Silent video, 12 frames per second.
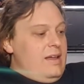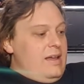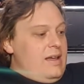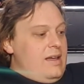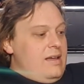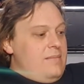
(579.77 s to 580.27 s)

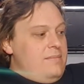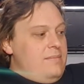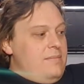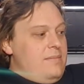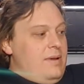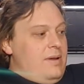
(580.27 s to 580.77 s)

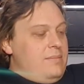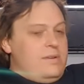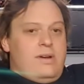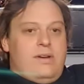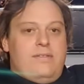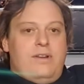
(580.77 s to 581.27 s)
I'm
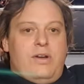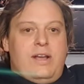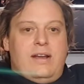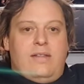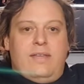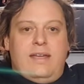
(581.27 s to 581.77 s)
kind of knocking
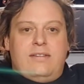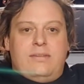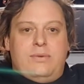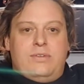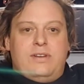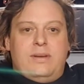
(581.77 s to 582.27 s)
it on the head so
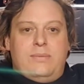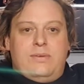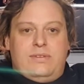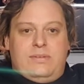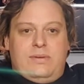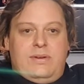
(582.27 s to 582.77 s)
much anymore,
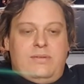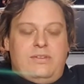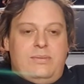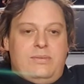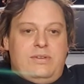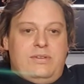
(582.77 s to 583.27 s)
so I
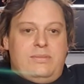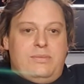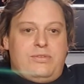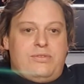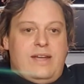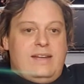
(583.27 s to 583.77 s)
don't do so
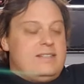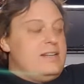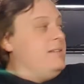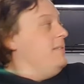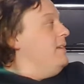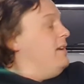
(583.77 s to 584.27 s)
much racing.